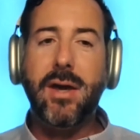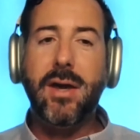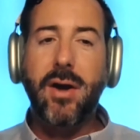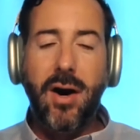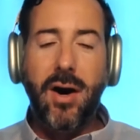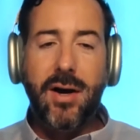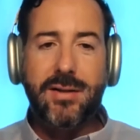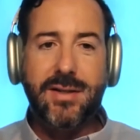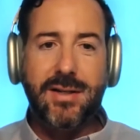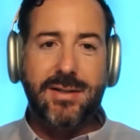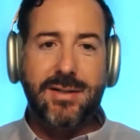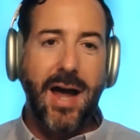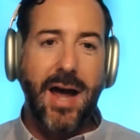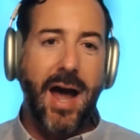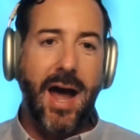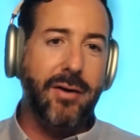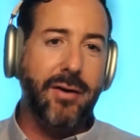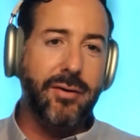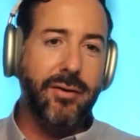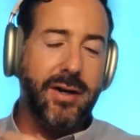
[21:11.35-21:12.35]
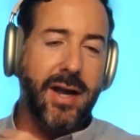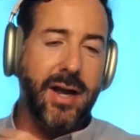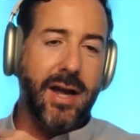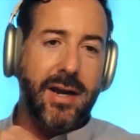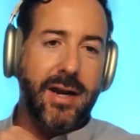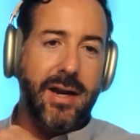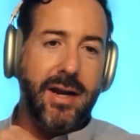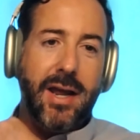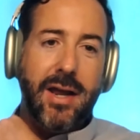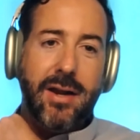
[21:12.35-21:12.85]
But because it's
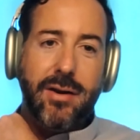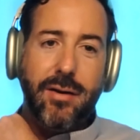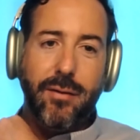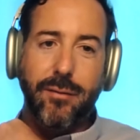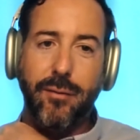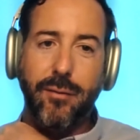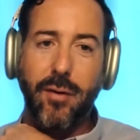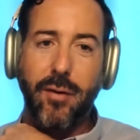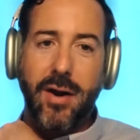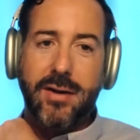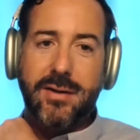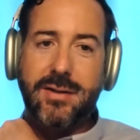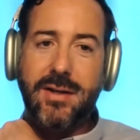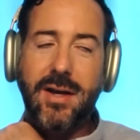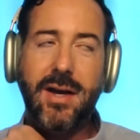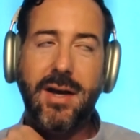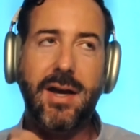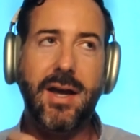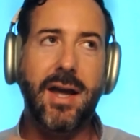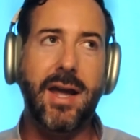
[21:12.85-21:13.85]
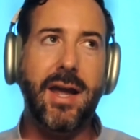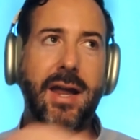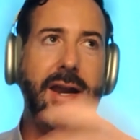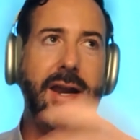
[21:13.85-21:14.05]
aggregated into Front,